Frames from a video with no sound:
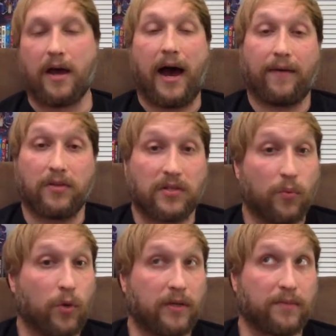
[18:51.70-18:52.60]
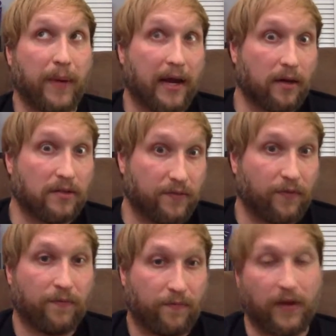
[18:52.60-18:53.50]
obviously what his parents
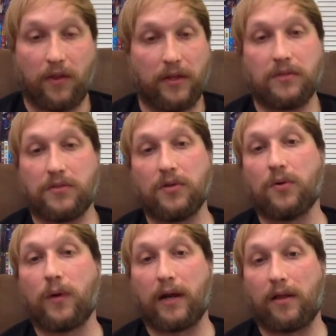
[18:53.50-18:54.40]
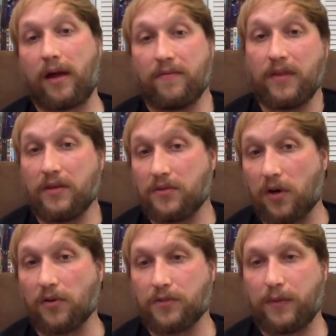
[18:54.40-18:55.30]
fell into, and a lot of the
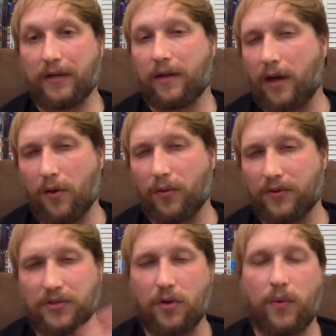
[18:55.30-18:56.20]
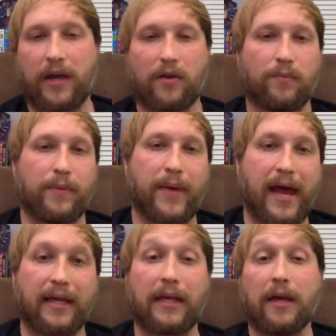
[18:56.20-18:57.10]
adults being like, oh, there's no way it could be
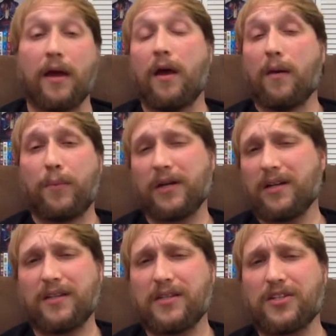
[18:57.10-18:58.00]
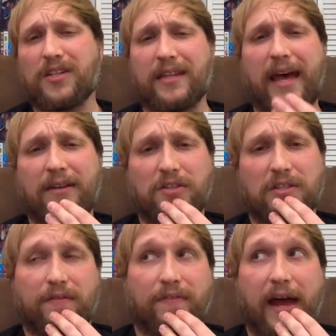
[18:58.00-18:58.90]
Mackie. But in addition to that,
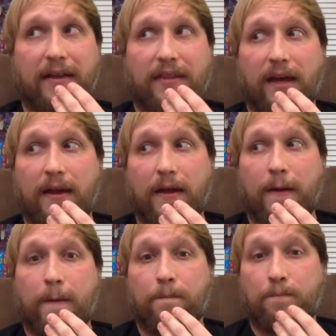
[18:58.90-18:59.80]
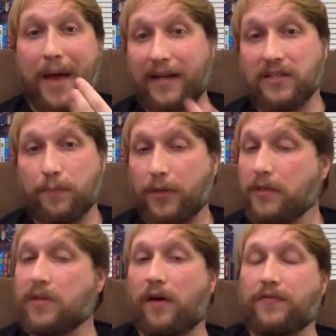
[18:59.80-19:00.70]
just the fact that Mackie's a
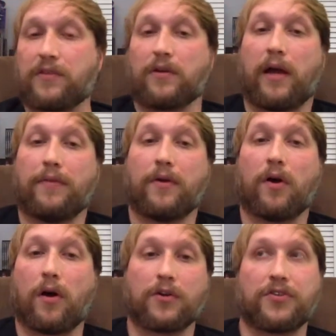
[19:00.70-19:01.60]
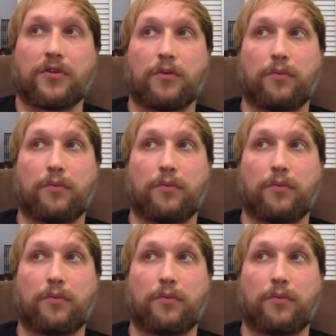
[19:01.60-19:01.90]
police officer, and there are certain